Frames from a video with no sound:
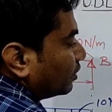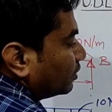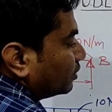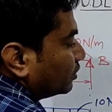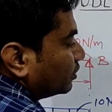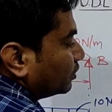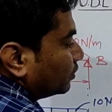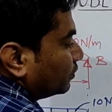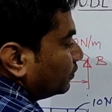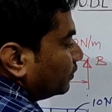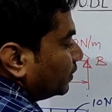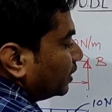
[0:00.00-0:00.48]

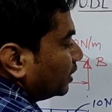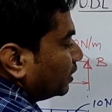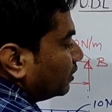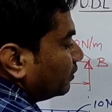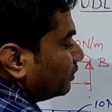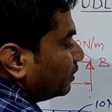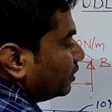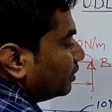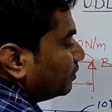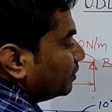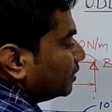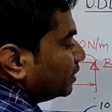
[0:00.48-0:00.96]
So where
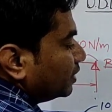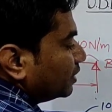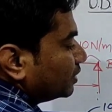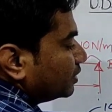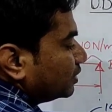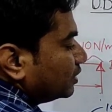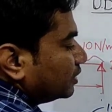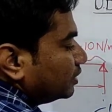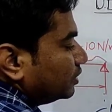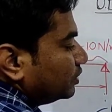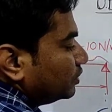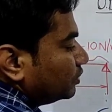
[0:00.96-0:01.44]
will be the
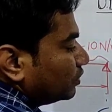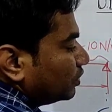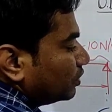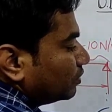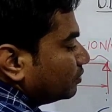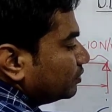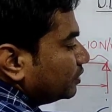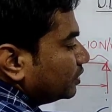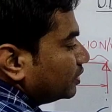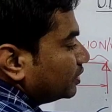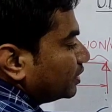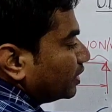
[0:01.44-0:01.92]
CG
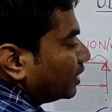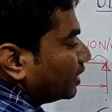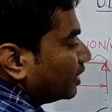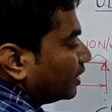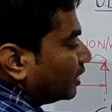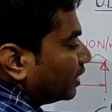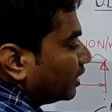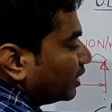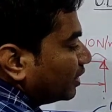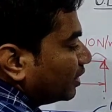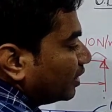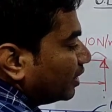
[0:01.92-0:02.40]
of this
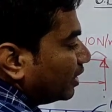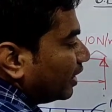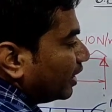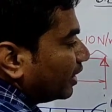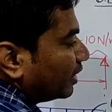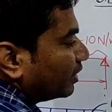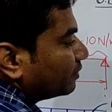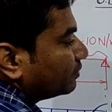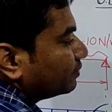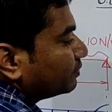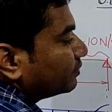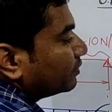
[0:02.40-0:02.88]
rectangle
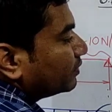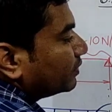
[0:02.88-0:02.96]
act?